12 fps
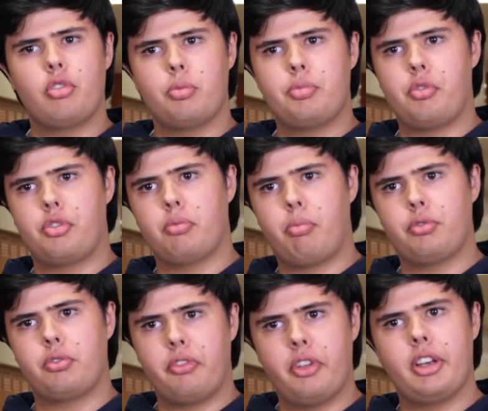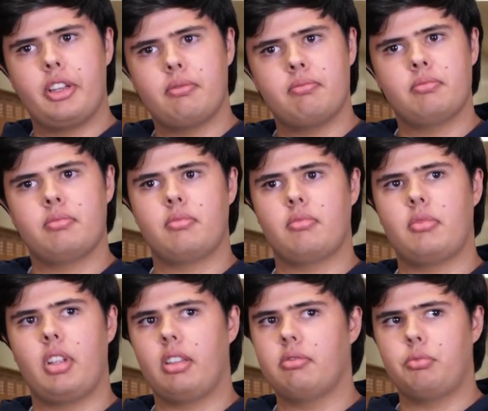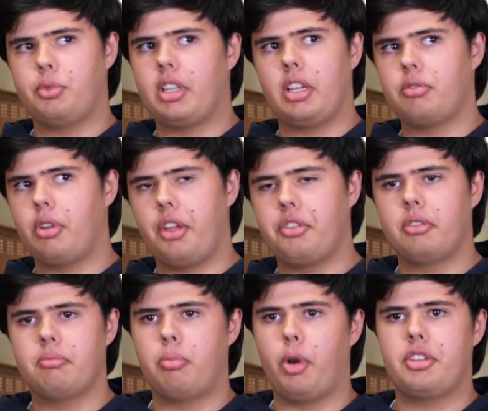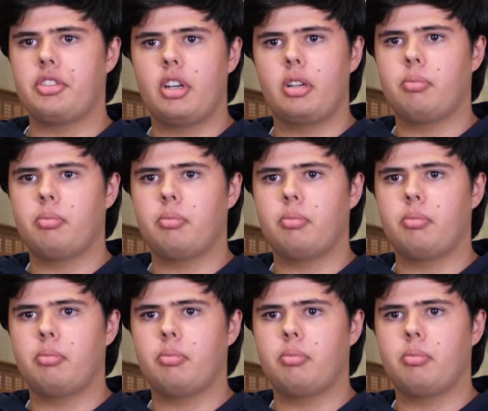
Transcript: groups who are supposed to fit in, and We Dine Together breaks it